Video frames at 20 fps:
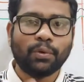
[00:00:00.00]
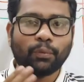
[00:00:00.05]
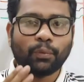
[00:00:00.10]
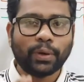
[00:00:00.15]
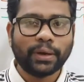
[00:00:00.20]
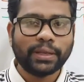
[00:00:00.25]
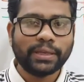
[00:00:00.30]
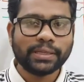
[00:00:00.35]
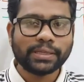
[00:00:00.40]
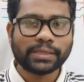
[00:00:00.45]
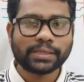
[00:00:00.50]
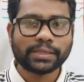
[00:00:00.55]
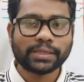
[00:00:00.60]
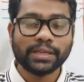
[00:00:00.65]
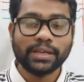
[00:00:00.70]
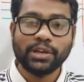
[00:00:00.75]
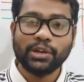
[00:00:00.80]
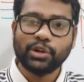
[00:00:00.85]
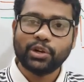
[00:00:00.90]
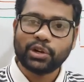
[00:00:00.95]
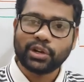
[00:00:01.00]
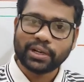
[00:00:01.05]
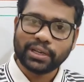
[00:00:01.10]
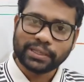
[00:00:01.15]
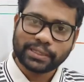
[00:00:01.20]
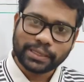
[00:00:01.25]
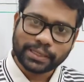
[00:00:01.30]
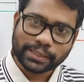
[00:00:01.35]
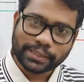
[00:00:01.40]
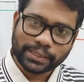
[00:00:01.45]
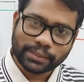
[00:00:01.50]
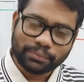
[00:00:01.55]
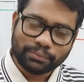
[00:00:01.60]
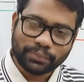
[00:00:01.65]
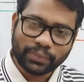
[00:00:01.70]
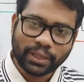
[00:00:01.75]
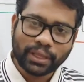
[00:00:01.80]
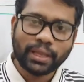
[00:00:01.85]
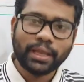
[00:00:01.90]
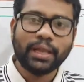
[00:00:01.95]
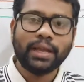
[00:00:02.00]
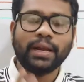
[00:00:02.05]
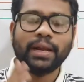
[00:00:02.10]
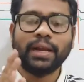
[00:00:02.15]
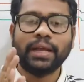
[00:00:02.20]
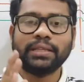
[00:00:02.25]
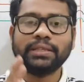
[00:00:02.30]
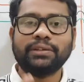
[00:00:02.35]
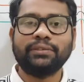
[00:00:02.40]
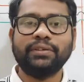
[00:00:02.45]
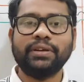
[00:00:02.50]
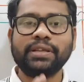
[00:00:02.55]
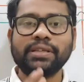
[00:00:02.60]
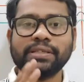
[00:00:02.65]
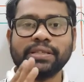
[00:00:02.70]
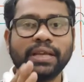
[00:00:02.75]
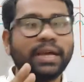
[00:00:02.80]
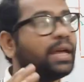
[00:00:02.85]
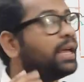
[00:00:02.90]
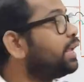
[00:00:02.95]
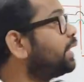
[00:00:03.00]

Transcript: One is tree system, another one is